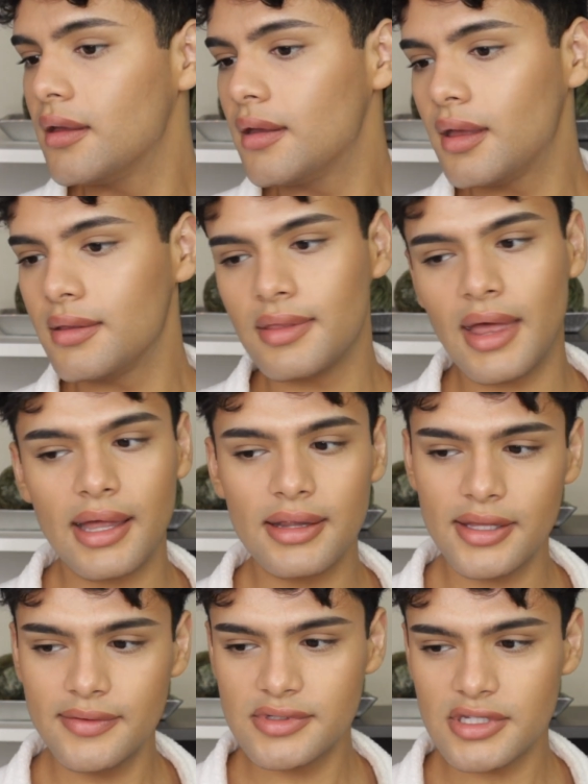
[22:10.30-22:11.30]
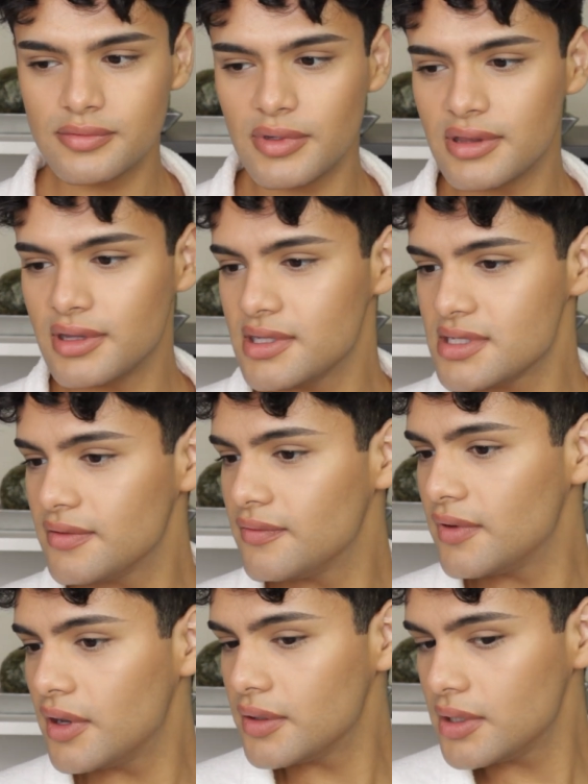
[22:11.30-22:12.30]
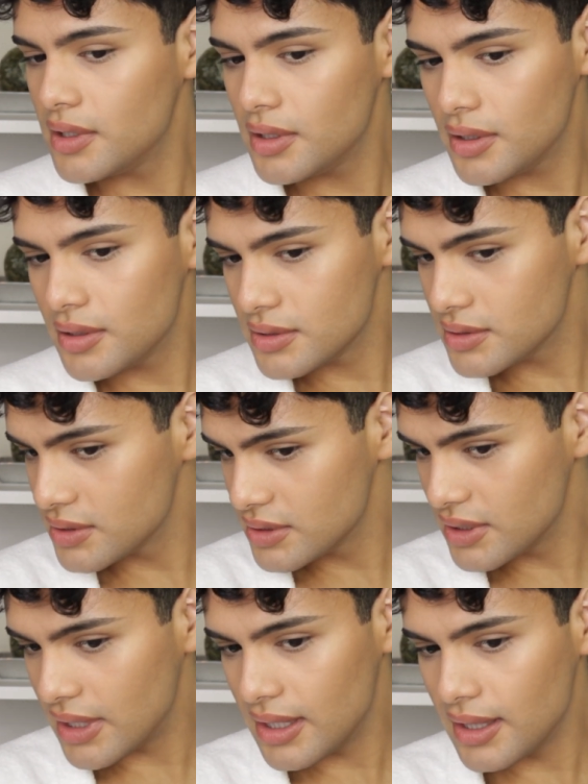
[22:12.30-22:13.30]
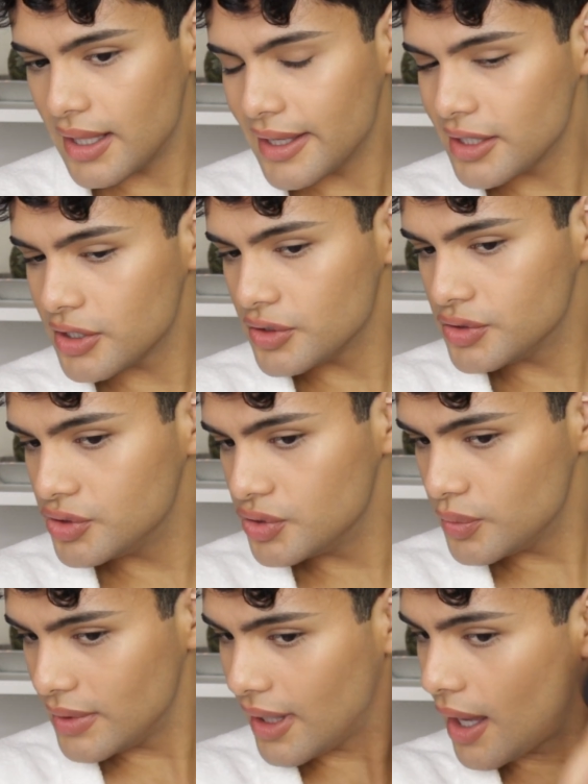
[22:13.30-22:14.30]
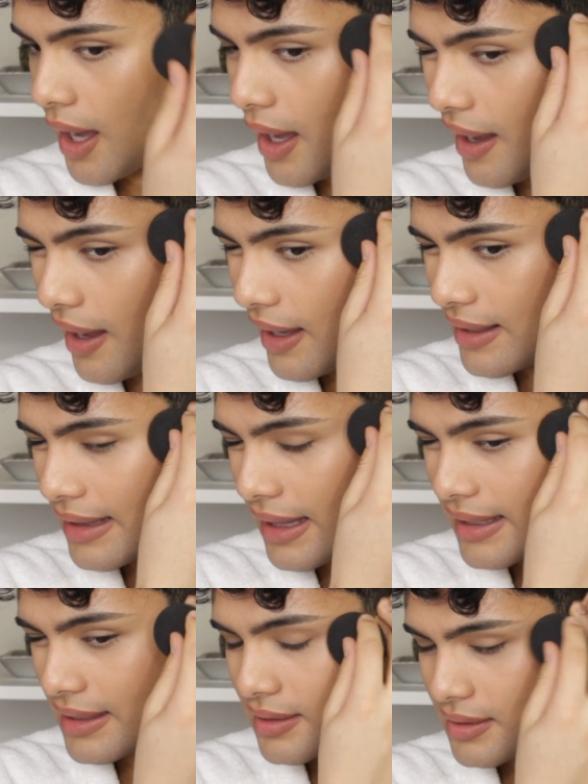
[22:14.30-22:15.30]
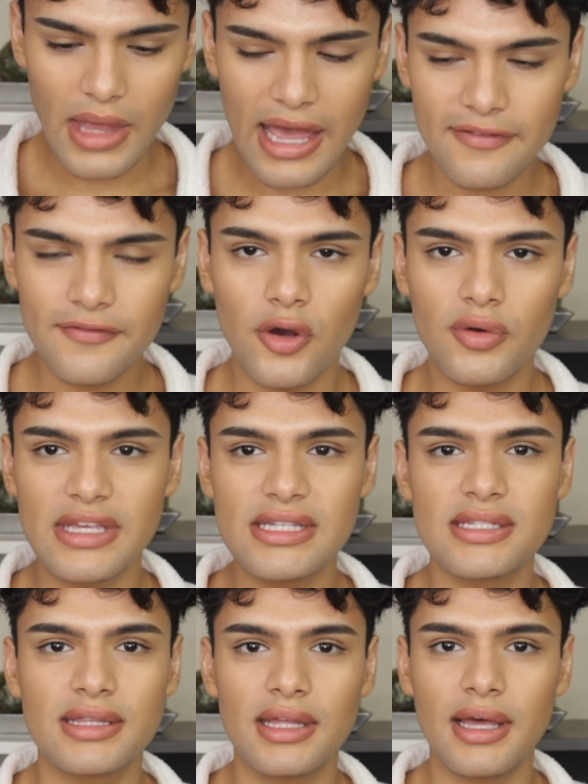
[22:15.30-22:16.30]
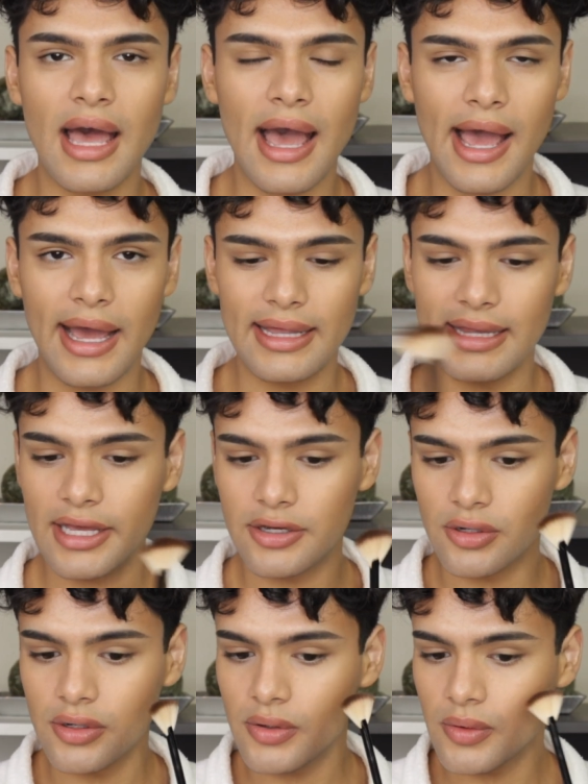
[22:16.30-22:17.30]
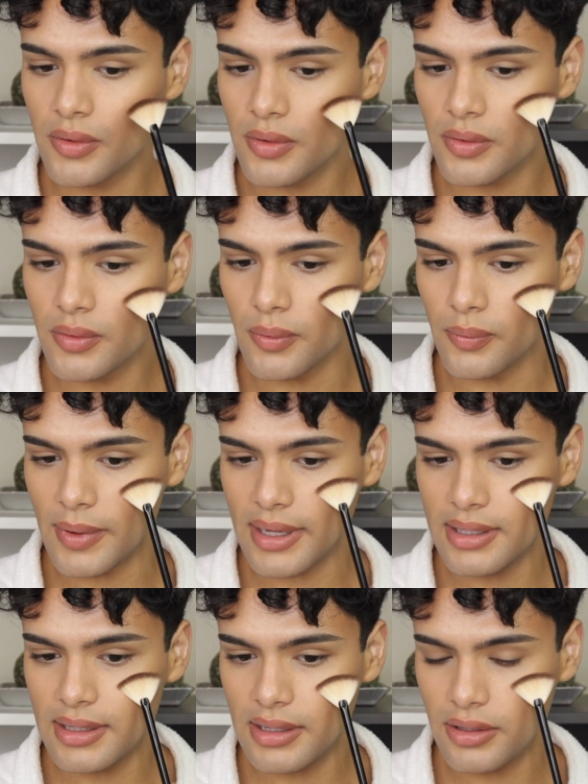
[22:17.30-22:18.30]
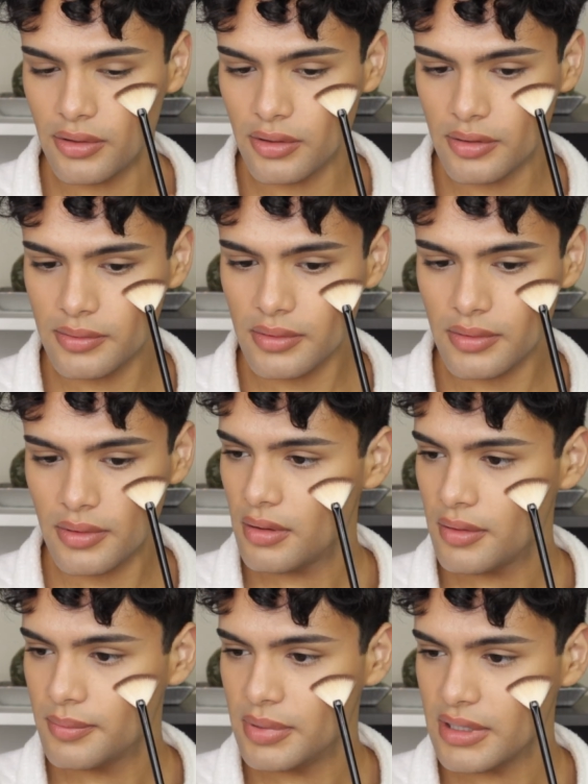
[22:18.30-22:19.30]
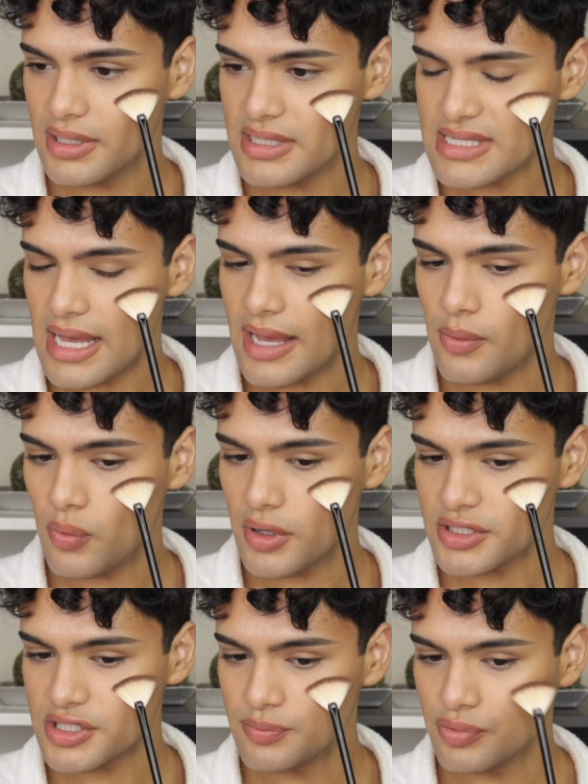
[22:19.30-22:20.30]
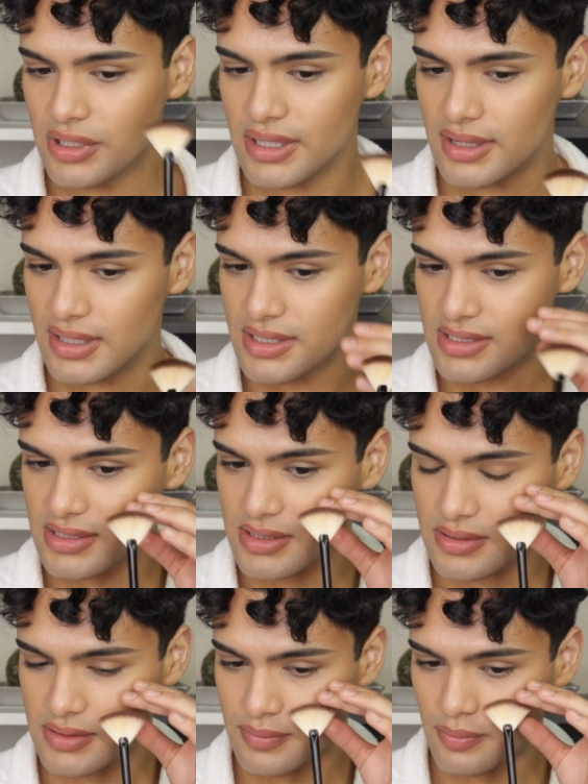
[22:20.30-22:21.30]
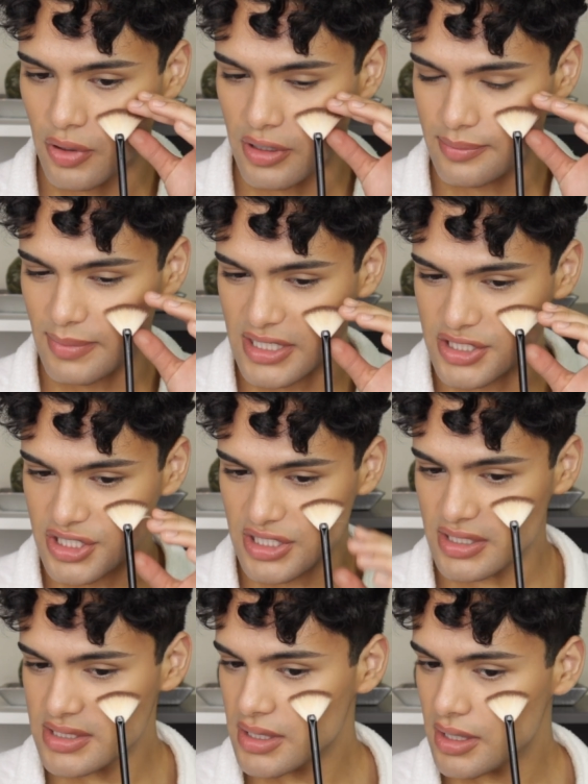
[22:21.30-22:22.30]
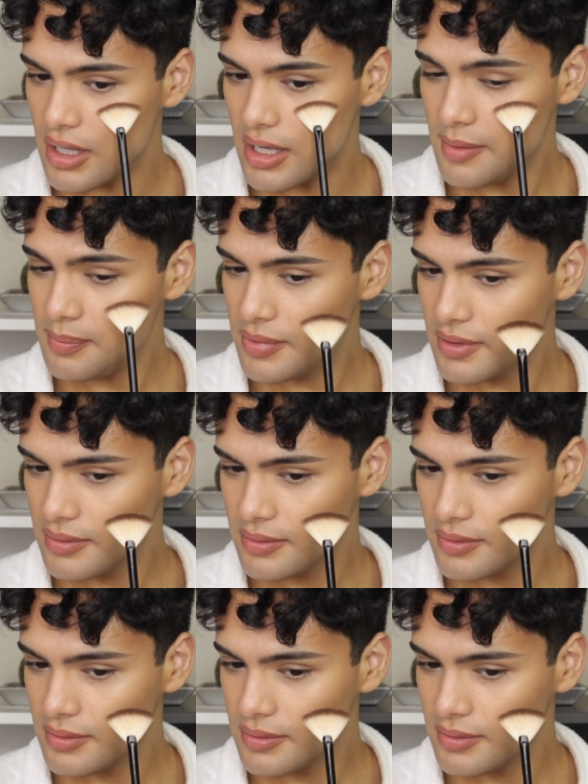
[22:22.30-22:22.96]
And that leaves us with this very skin-like dewy highlight. I focused the highlighter right here because I want to bring this part of my cheeks up,